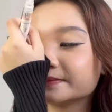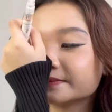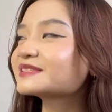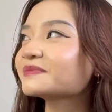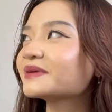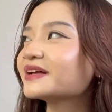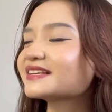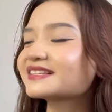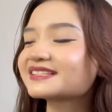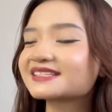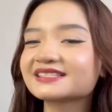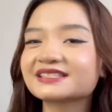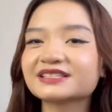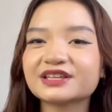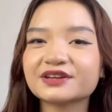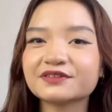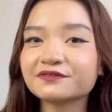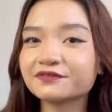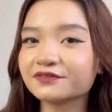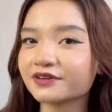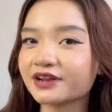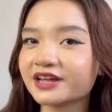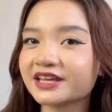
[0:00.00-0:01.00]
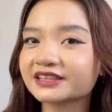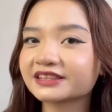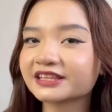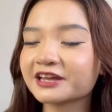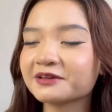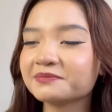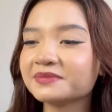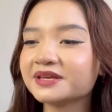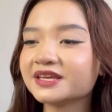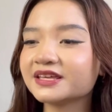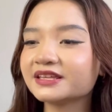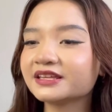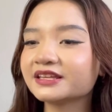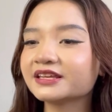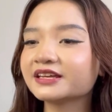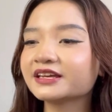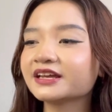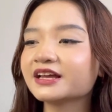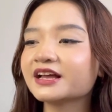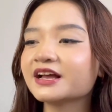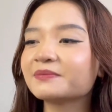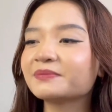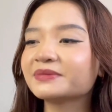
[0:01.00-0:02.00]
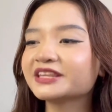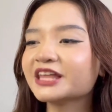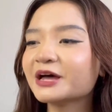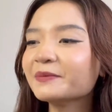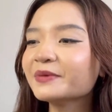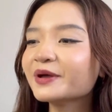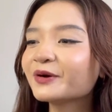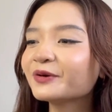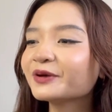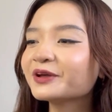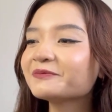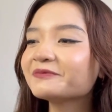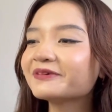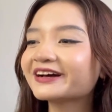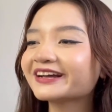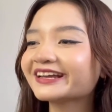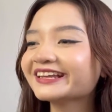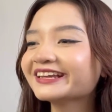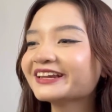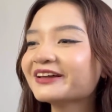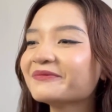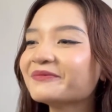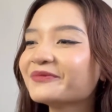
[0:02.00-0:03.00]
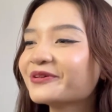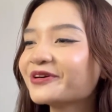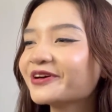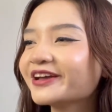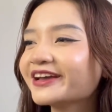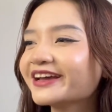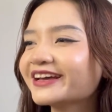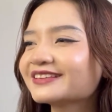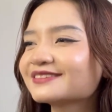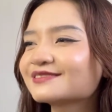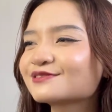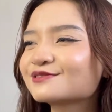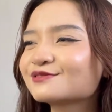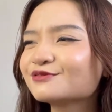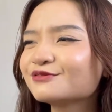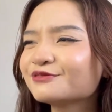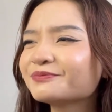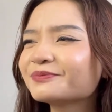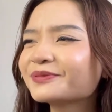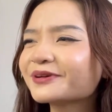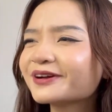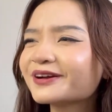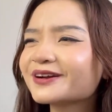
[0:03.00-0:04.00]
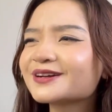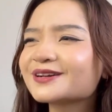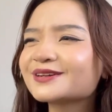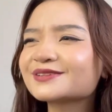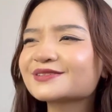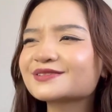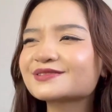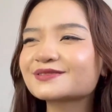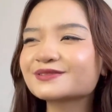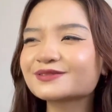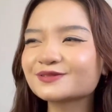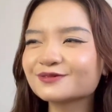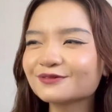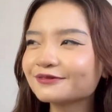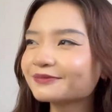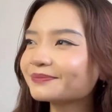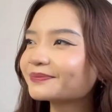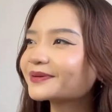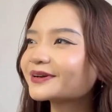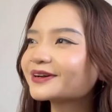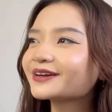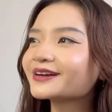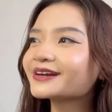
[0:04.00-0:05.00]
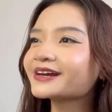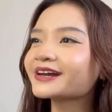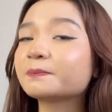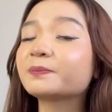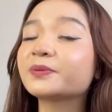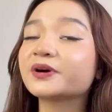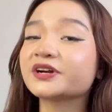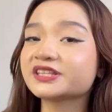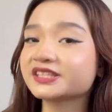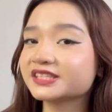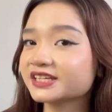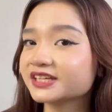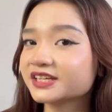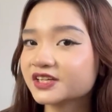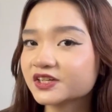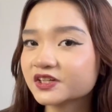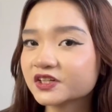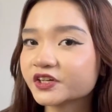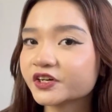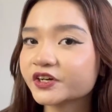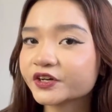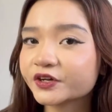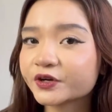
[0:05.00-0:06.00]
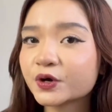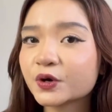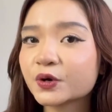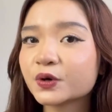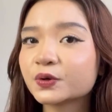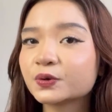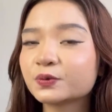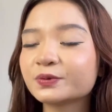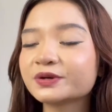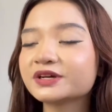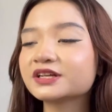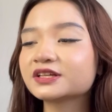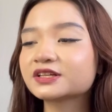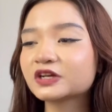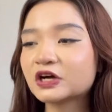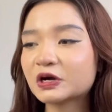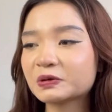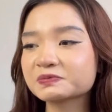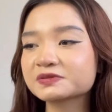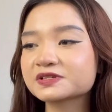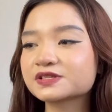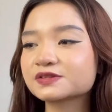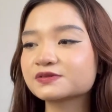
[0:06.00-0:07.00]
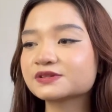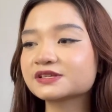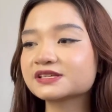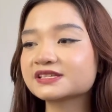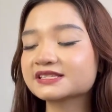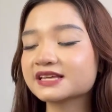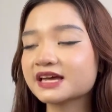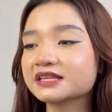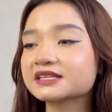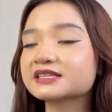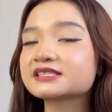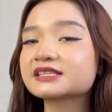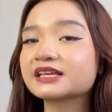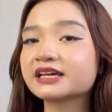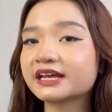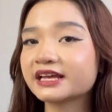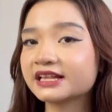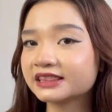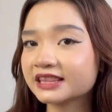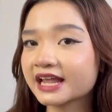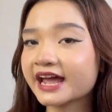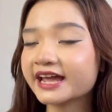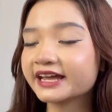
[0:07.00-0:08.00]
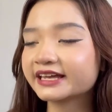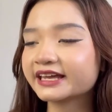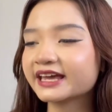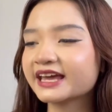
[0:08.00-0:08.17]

It smells different. I mean, madami akong ibang inamoy and super, super particular ko when it comes to the scents that I like.